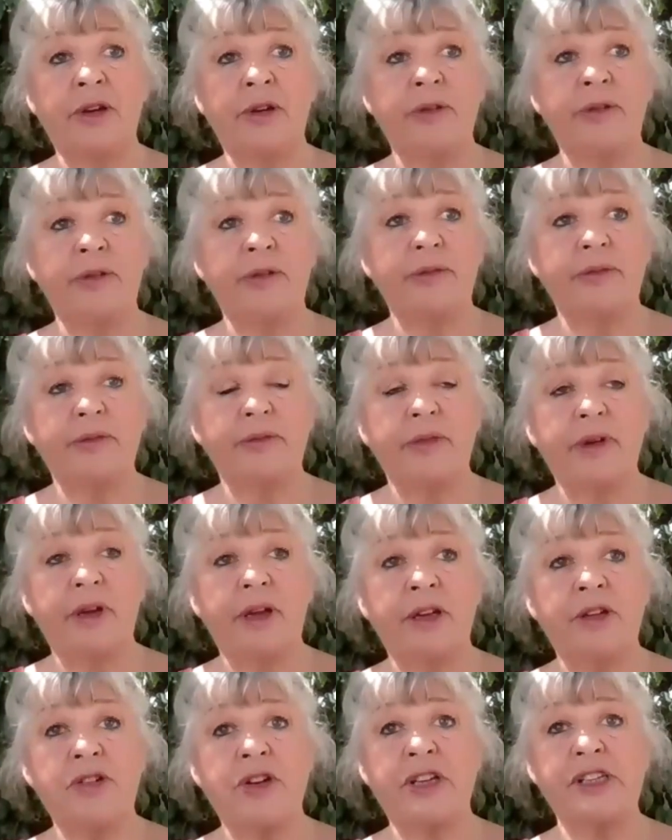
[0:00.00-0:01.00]
know,
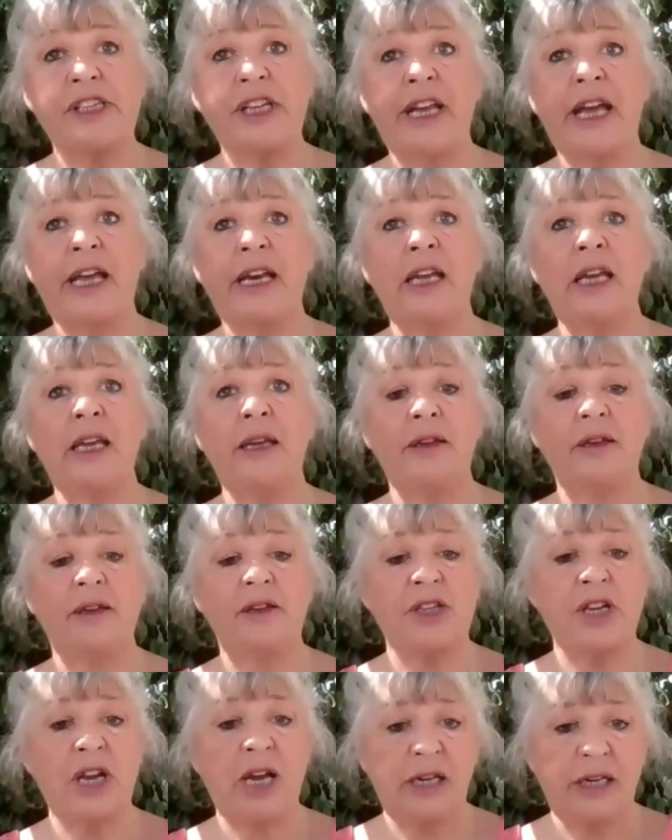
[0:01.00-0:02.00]
addressing any
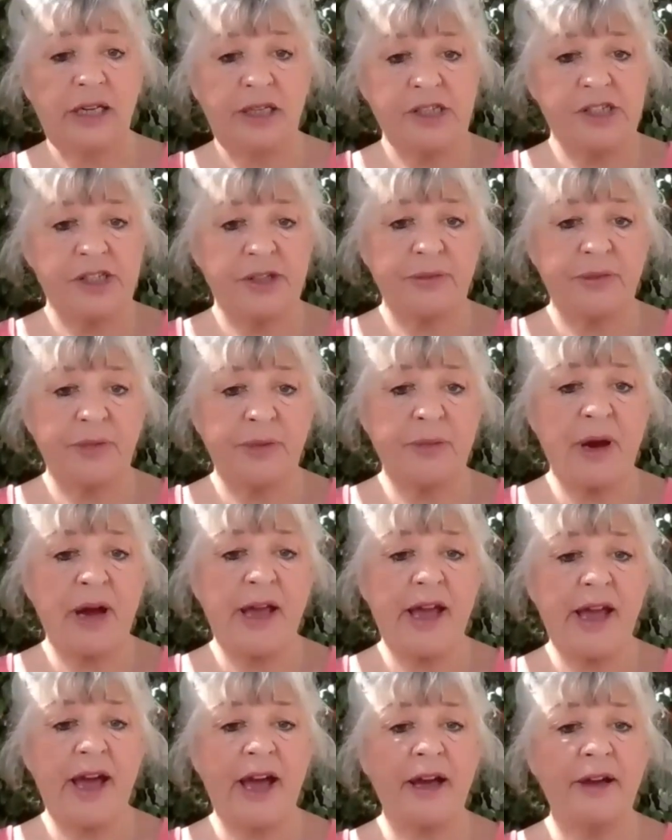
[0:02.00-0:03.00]
challenge that we
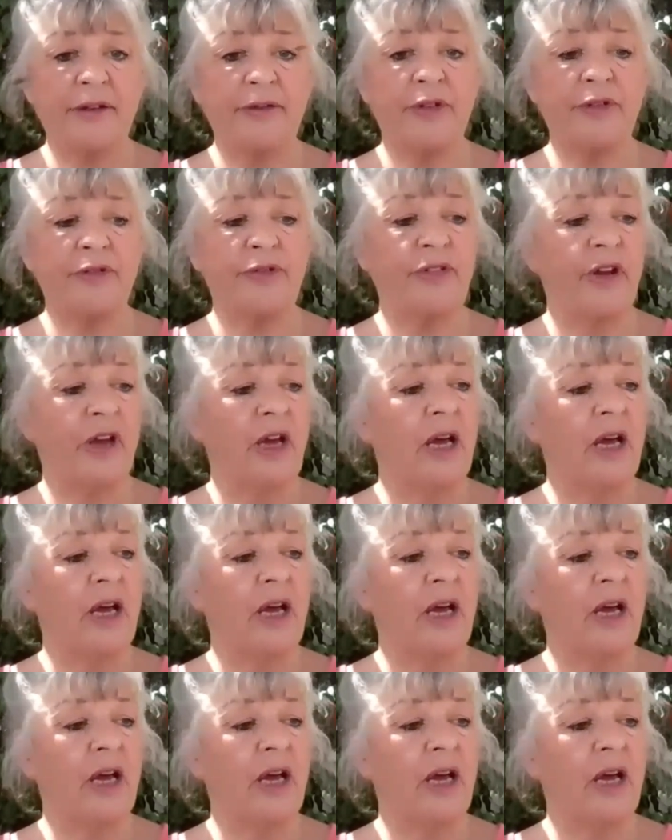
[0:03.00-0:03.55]
might have of,